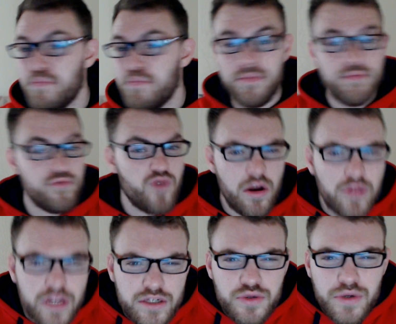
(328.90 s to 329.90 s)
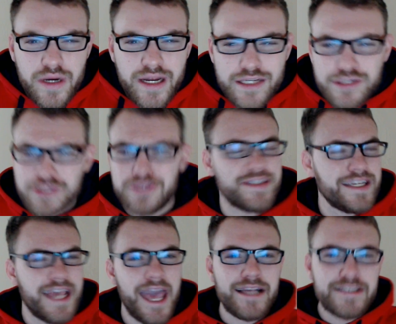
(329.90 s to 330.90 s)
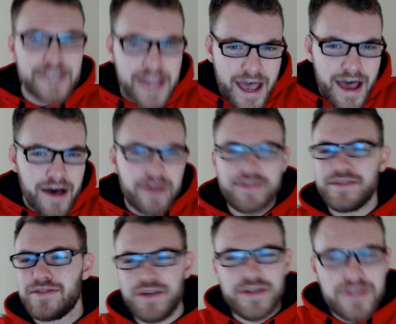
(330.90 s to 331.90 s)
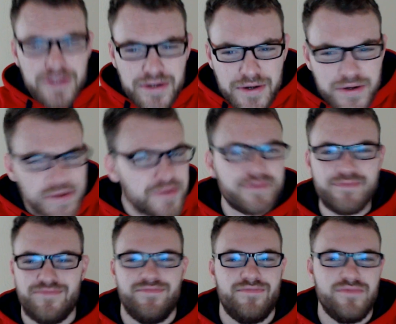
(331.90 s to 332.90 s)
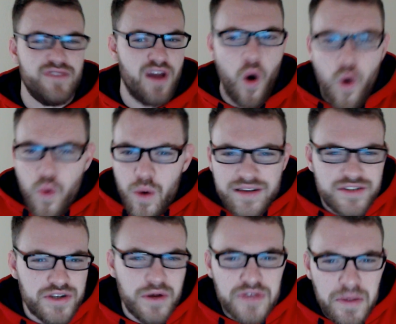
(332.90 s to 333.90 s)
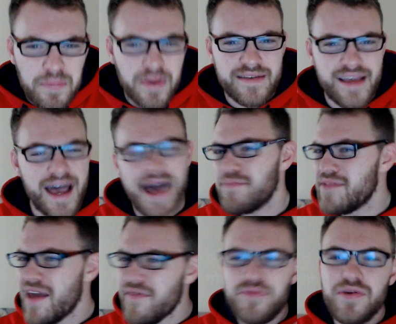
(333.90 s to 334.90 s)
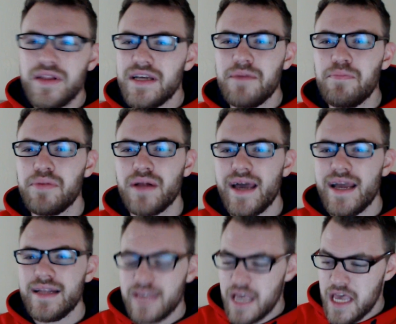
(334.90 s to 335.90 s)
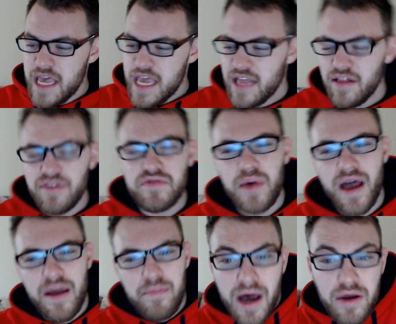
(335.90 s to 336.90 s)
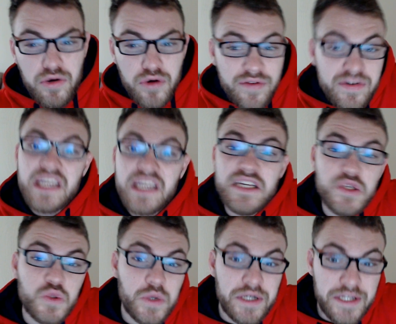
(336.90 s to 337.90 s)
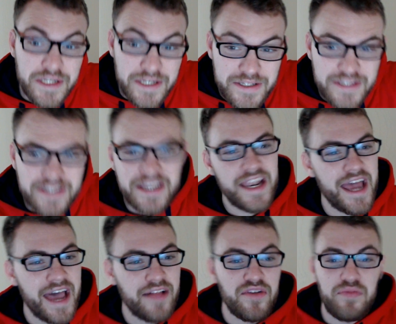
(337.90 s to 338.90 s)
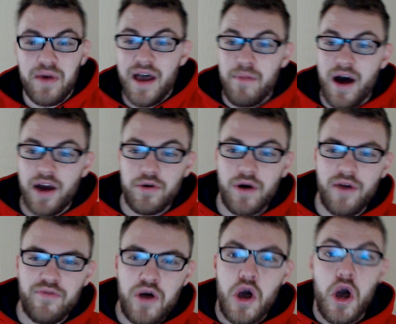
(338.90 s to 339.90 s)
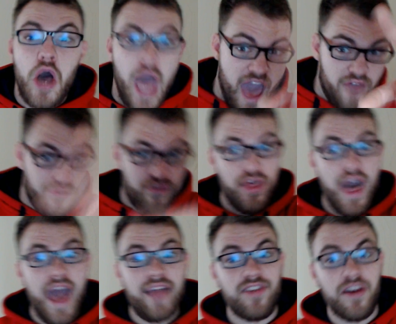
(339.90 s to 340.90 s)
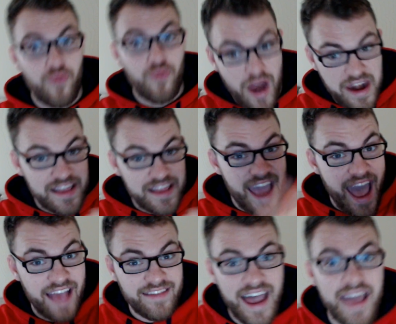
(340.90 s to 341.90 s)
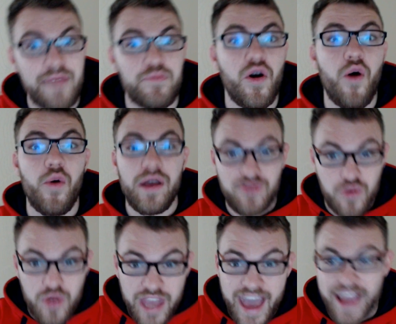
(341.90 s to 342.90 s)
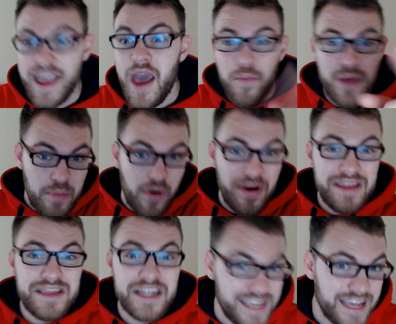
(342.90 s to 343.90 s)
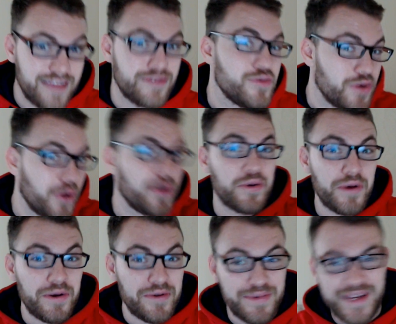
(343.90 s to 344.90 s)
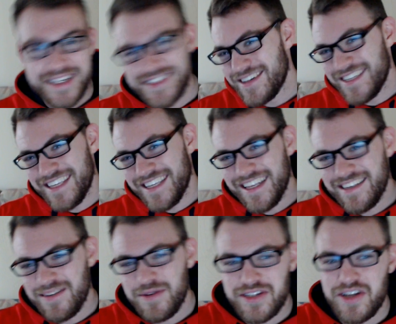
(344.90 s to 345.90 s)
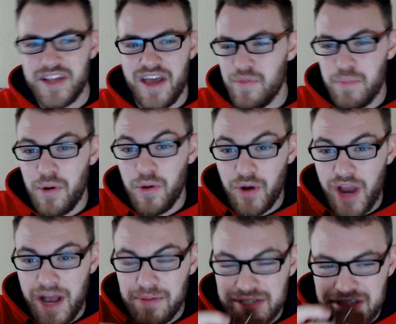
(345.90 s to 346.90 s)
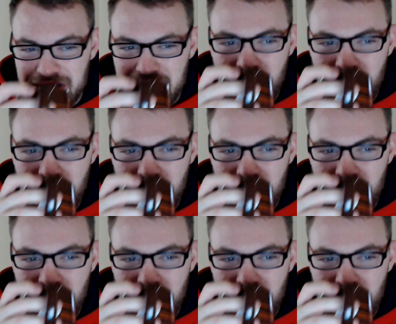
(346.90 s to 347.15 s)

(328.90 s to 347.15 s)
rarely drinks, he hangs out, he's a good dude, always shows up on time, never really complains. He lives by a motto of it is what it is, and I live by a motto of F that, right in the ass. I am going to kick people in the teeth who don't agree with me. So it's always good to have a polar opposite.